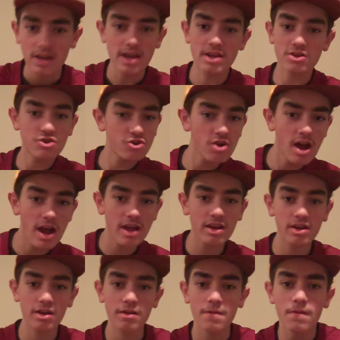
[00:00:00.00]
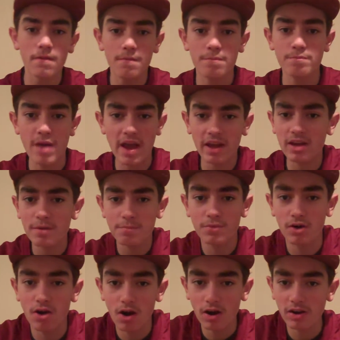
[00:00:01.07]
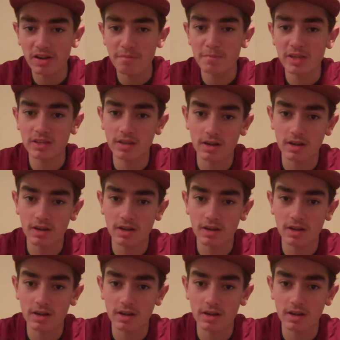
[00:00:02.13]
and try to back up their argument